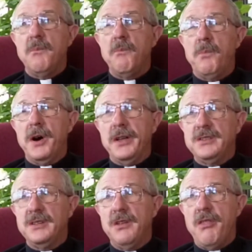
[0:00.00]

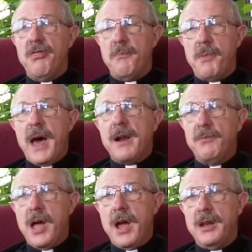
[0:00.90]
but the
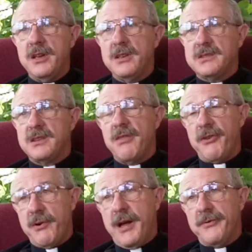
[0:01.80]
bottom line is
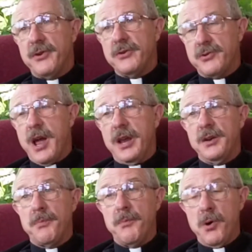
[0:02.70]
they're out there
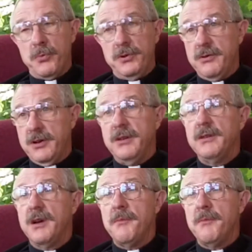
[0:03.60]
trying to promote good.